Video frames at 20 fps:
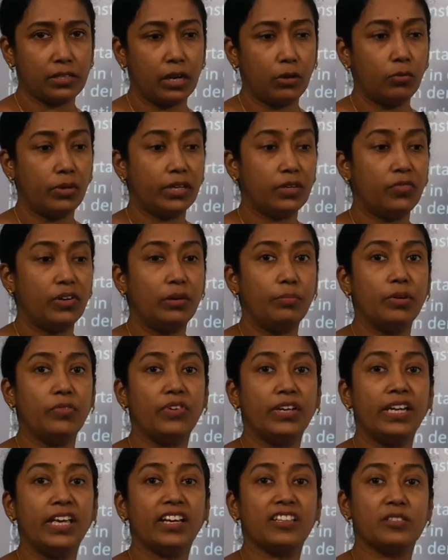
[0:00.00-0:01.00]
Now it will be
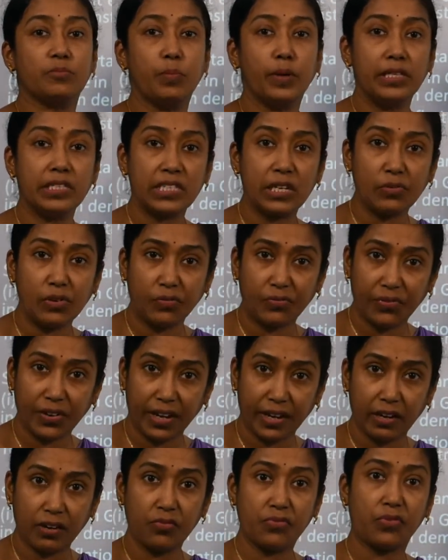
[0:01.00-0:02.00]
very expensive
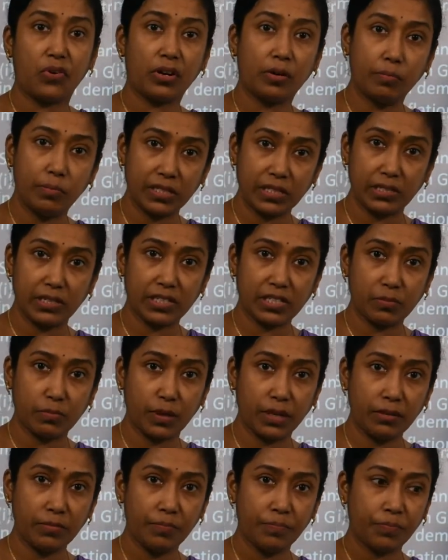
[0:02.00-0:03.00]
affair for a
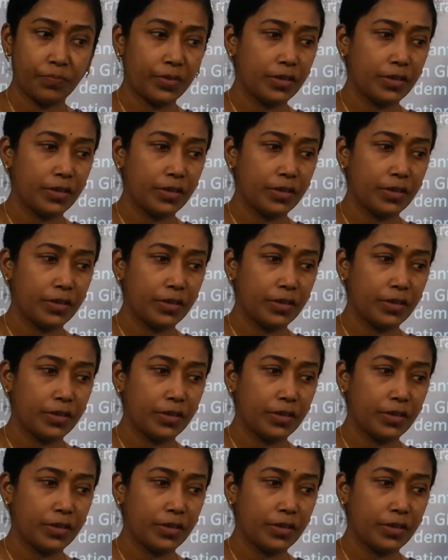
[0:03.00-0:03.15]
businessman